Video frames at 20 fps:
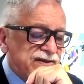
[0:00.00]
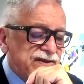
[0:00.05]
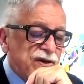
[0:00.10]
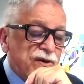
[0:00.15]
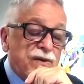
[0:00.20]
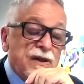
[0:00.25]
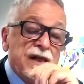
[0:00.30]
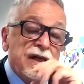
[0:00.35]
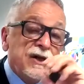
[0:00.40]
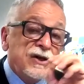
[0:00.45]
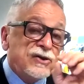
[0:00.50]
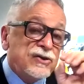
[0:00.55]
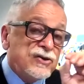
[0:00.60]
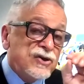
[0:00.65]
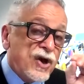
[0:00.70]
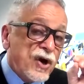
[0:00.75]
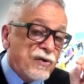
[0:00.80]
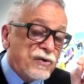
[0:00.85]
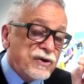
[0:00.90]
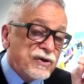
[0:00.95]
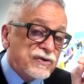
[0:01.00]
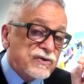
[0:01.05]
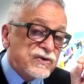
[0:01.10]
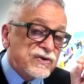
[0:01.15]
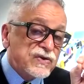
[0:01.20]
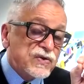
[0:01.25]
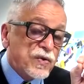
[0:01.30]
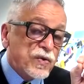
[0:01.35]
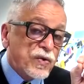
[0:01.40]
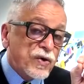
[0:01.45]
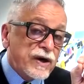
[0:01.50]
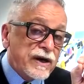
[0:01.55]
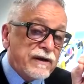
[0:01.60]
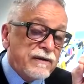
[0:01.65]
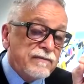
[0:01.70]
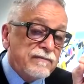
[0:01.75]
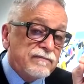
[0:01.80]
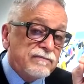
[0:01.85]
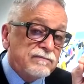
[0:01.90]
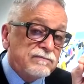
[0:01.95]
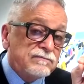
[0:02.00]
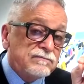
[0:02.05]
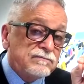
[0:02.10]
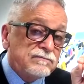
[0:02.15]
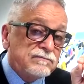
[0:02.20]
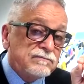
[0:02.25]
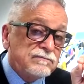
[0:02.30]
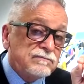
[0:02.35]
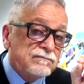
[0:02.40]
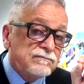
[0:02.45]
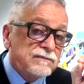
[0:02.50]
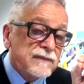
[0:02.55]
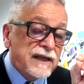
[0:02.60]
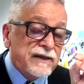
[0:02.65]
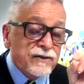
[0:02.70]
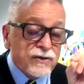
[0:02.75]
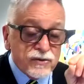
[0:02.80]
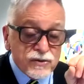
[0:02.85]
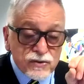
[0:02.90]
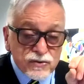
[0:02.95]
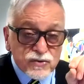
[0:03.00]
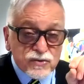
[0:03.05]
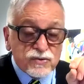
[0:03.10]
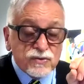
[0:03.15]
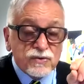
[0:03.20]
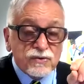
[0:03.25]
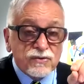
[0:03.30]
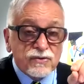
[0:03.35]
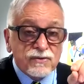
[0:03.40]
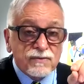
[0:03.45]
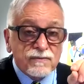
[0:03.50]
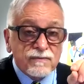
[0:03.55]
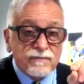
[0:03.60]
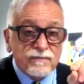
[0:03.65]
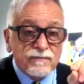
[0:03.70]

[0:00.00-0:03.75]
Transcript: So know your story and know your truth.